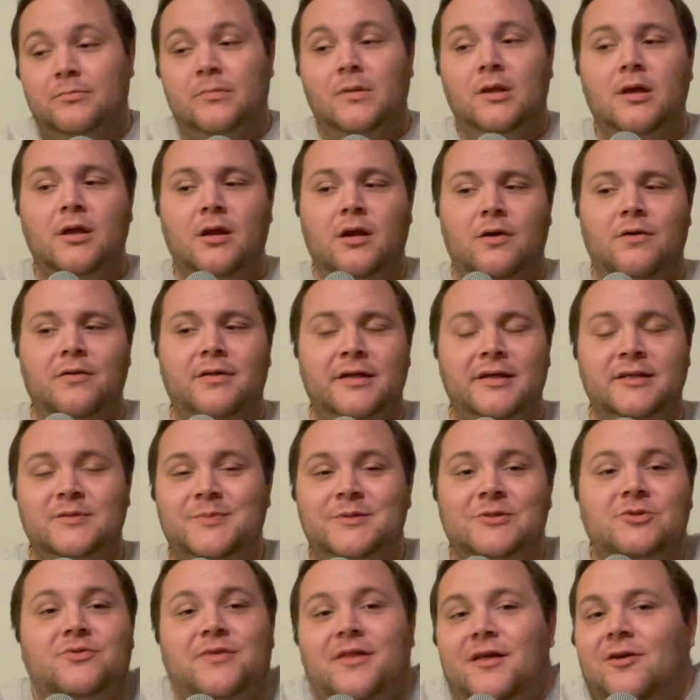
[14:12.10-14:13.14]
you know, he's
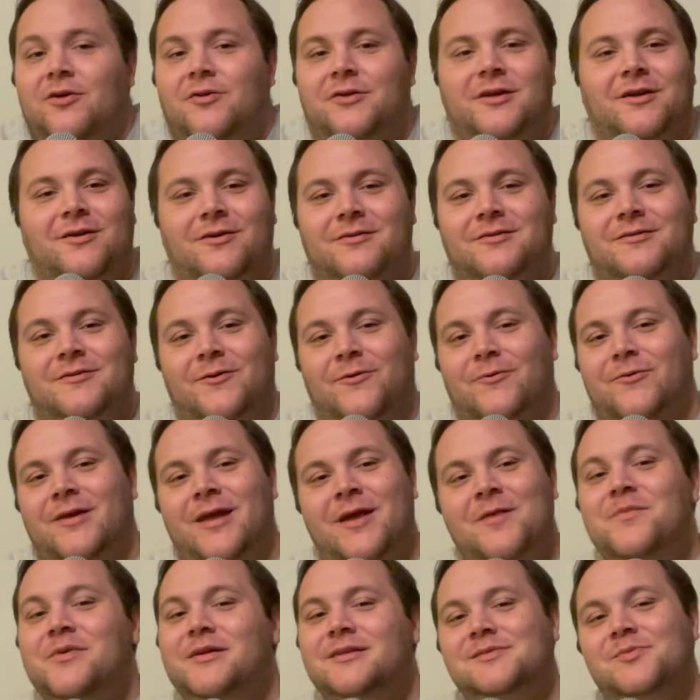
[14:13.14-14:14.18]
been doing that all year, so
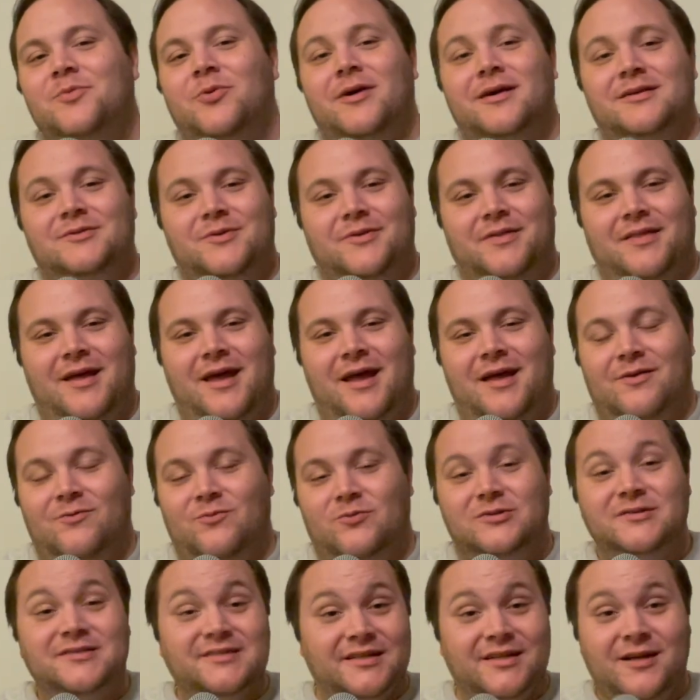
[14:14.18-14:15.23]
can't be surprised with that.
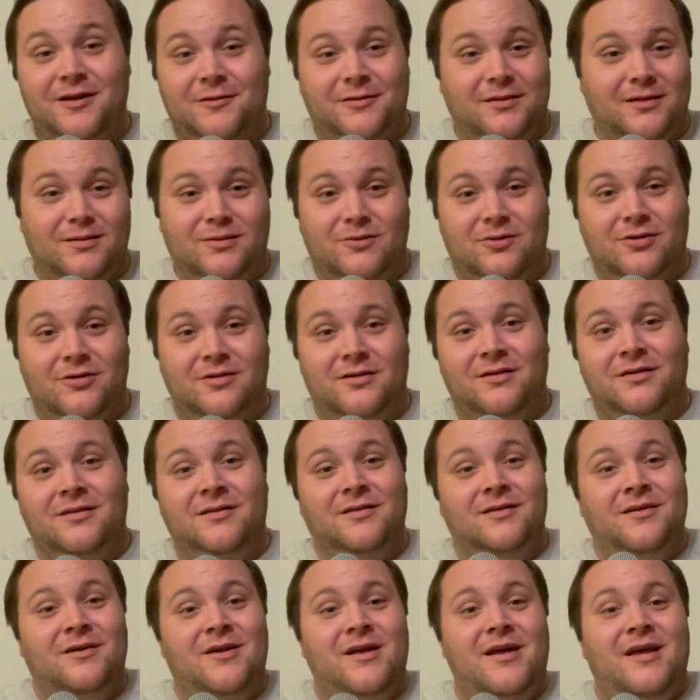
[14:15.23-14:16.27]
We'll see how they look.
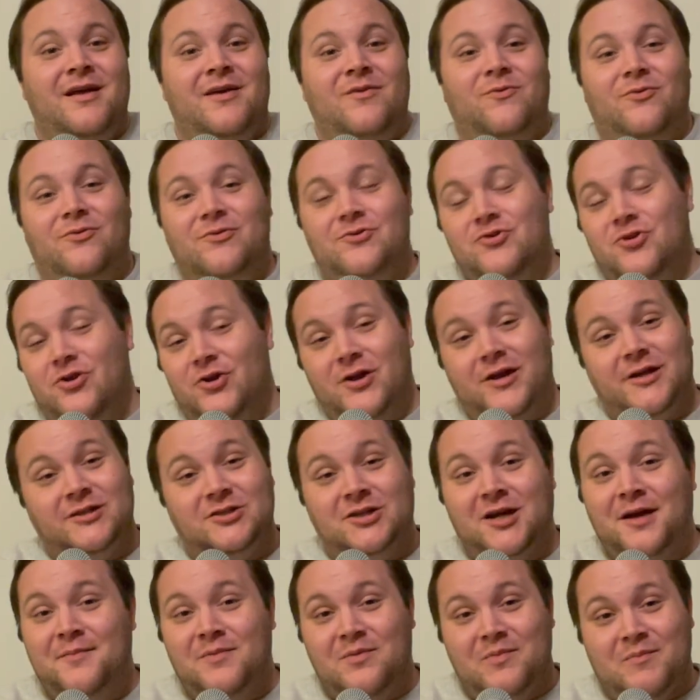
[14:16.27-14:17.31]
Nurkic
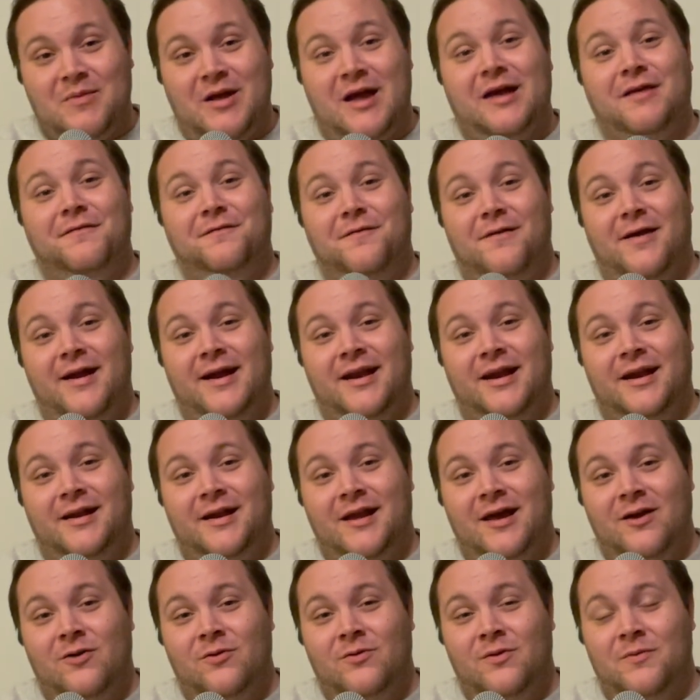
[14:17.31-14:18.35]
coming back Friday
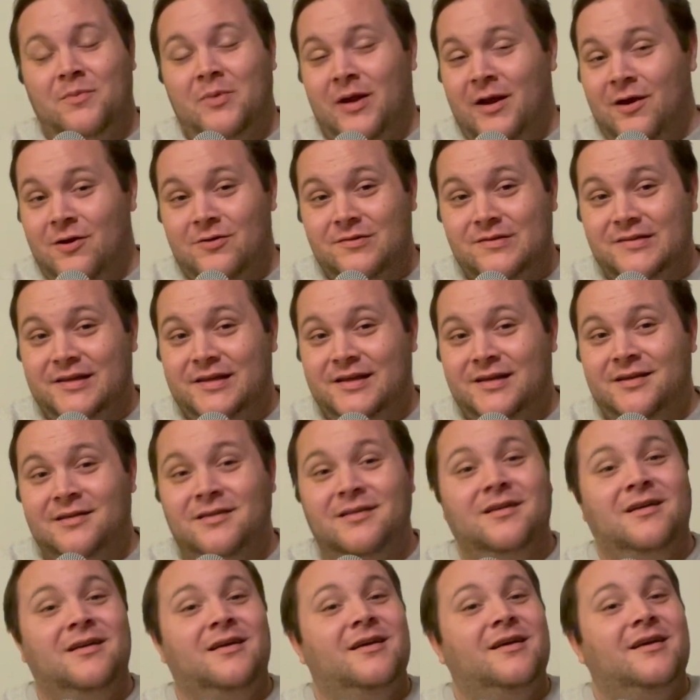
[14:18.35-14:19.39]
now, apparently.
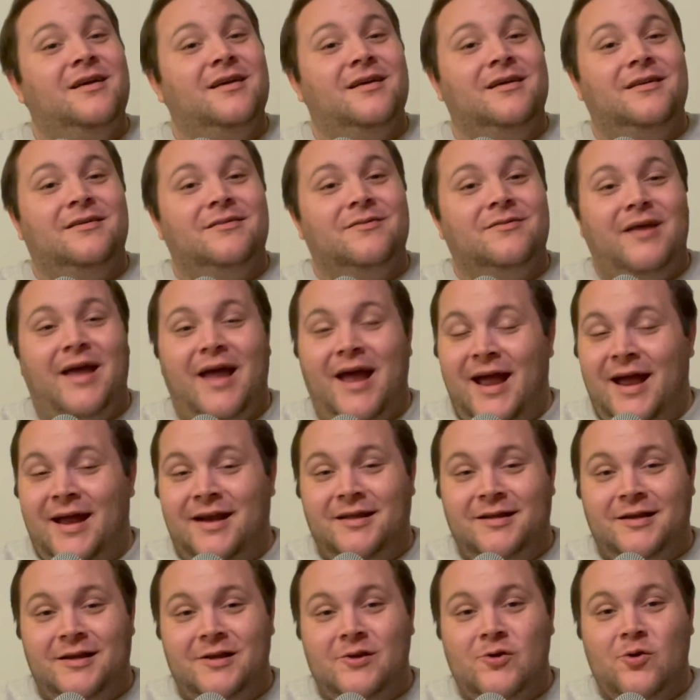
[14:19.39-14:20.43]

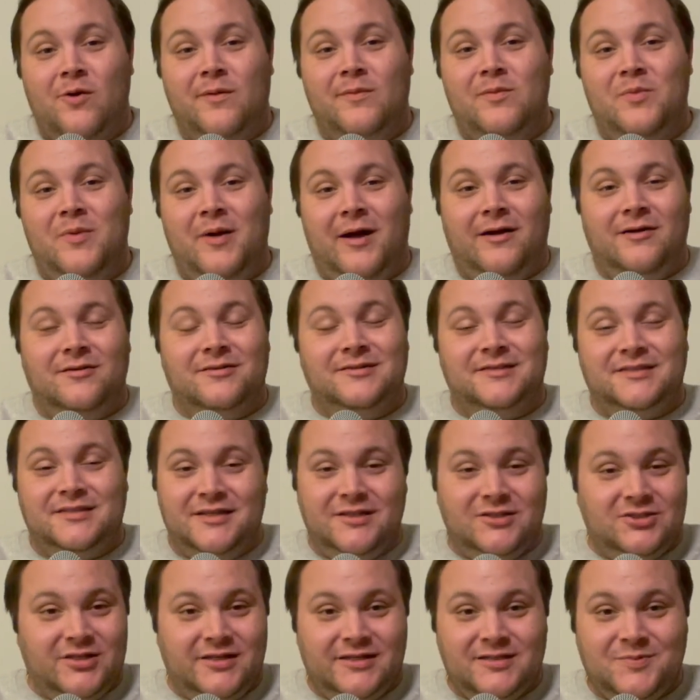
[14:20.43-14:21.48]
Adding in Norman Powell.
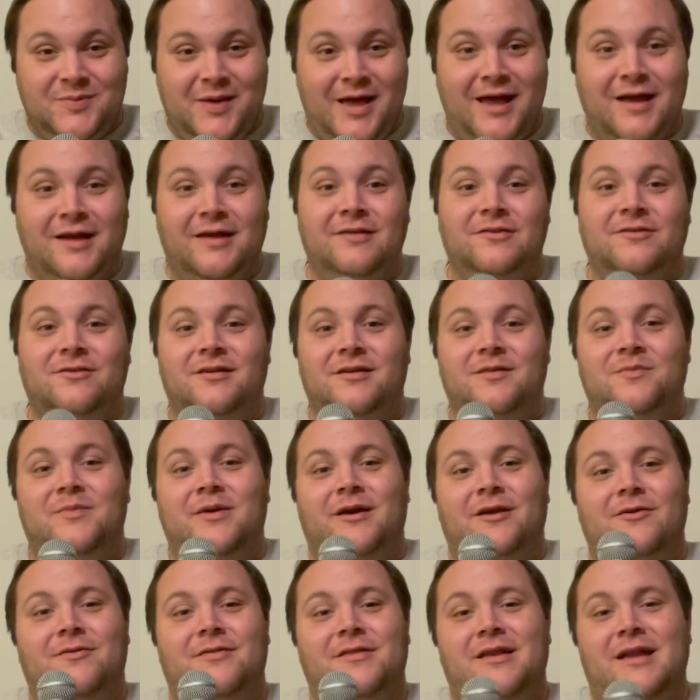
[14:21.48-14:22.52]
CJ's back and looking
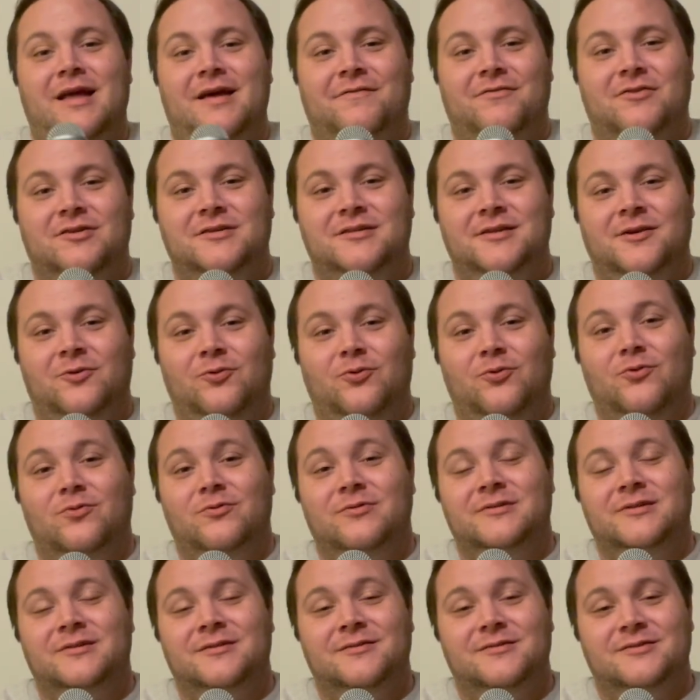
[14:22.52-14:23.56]
better than ever, too.
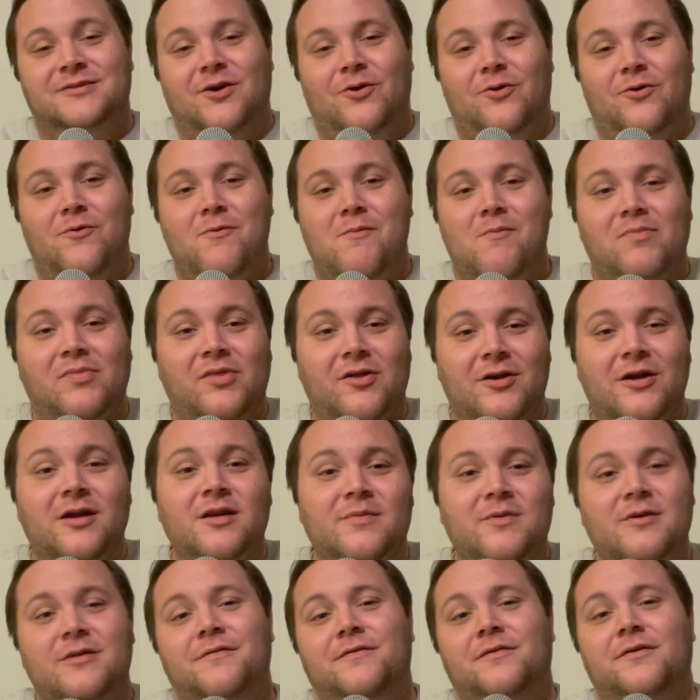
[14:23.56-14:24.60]
So they're going to
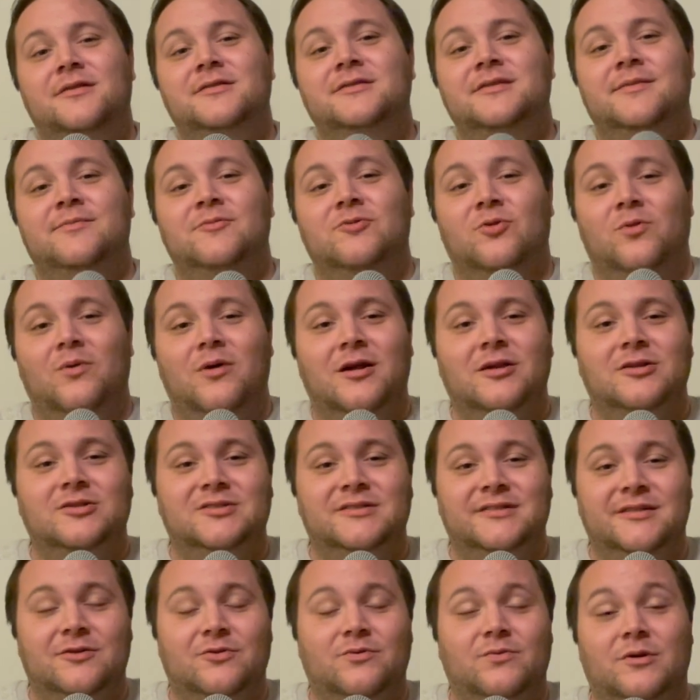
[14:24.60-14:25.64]
be a fun team to watch
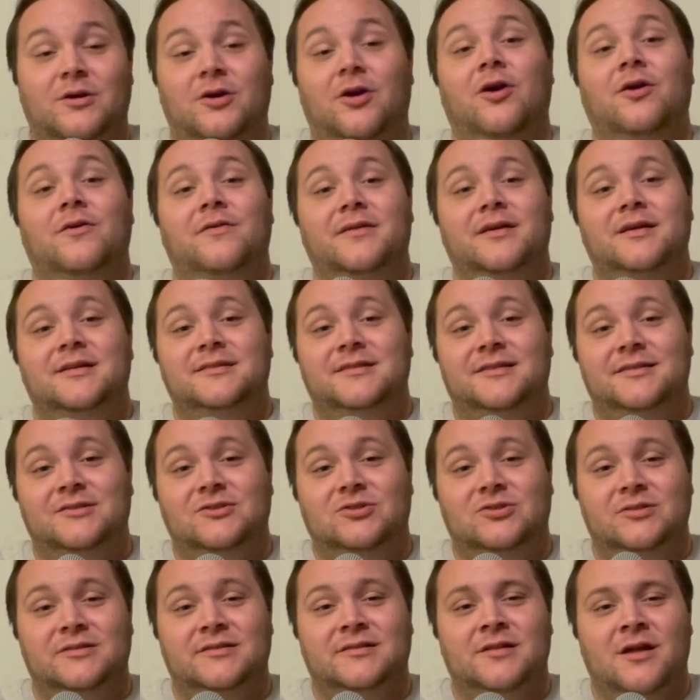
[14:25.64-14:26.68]
still regardless. It's
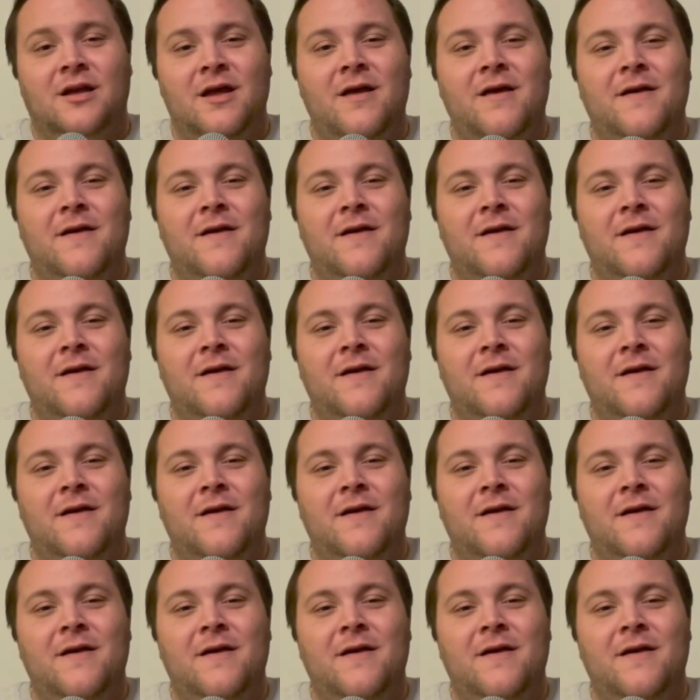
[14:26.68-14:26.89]
just,